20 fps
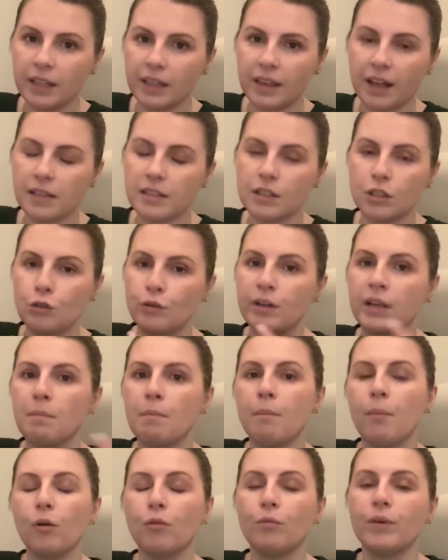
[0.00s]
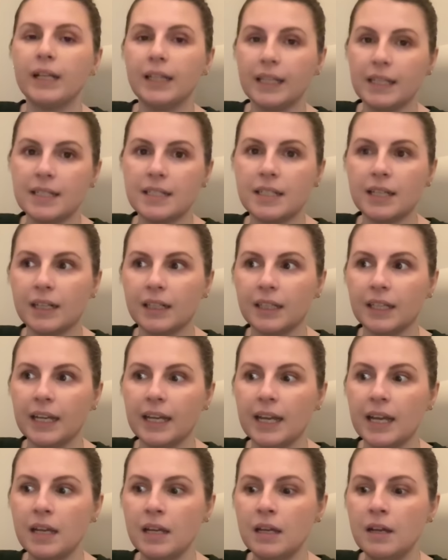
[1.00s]
that's the dream, but
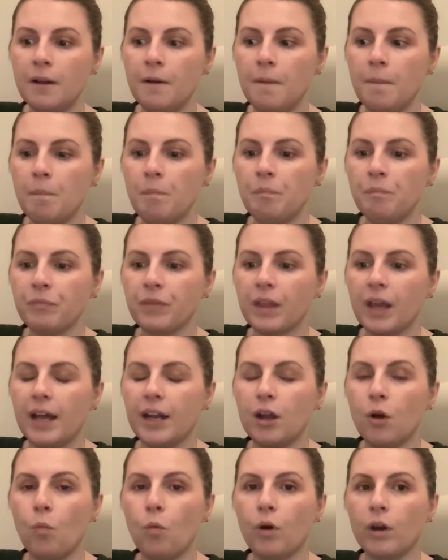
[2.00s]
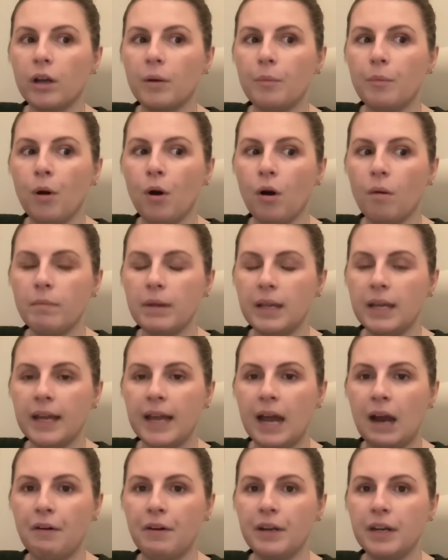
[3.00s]
realistically, I don't want to put me and
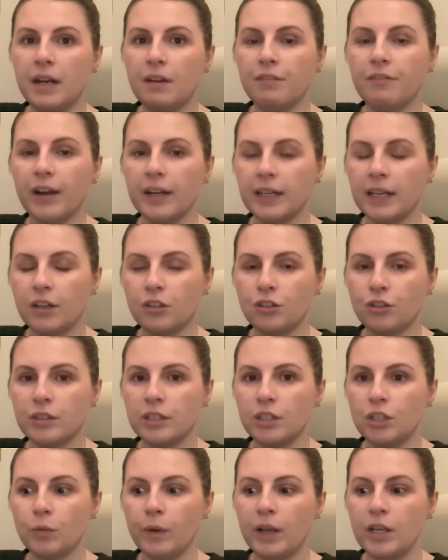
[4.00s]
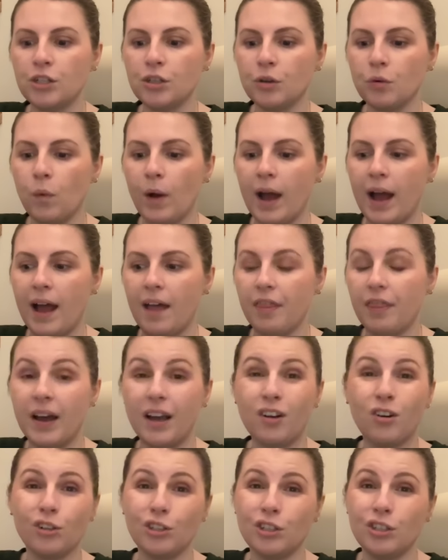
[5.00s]
Karen in a financial situation where that
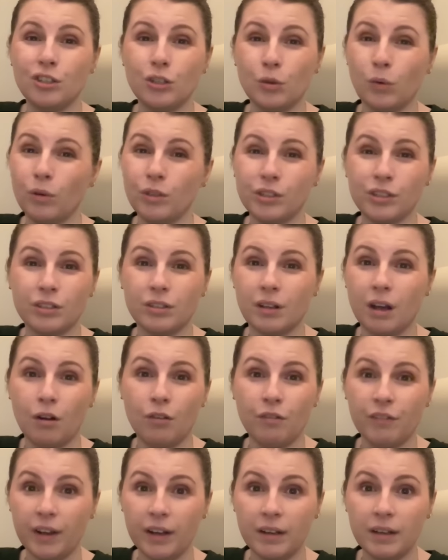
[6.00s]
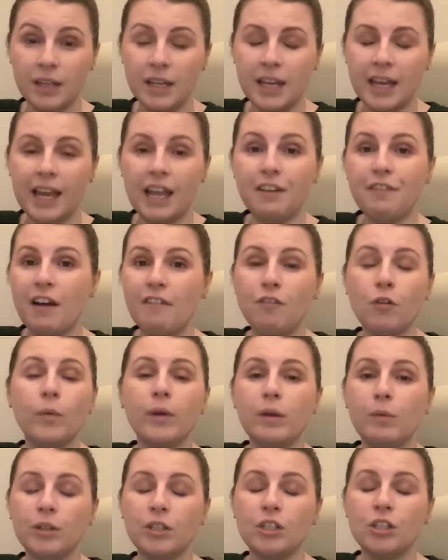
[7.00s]
could do us over. If ever
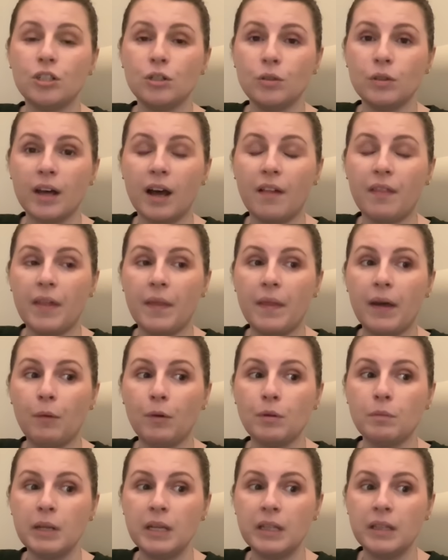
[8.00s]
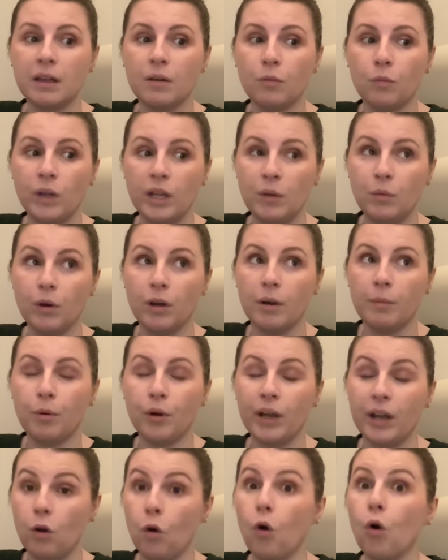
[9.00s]
we were to do that, then that would mean that we were
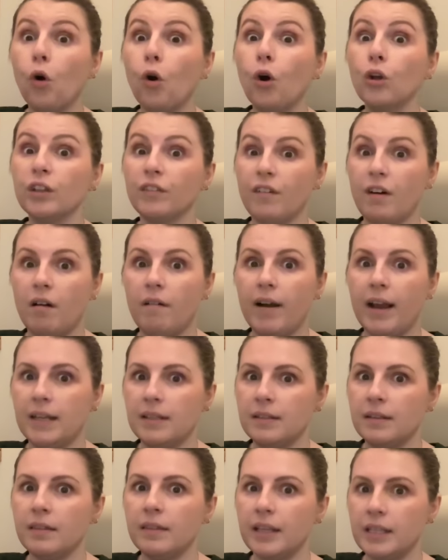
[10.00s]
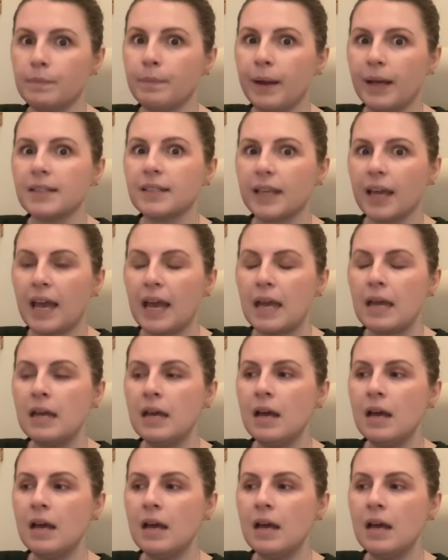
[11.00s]
putting all of our eggs in this basket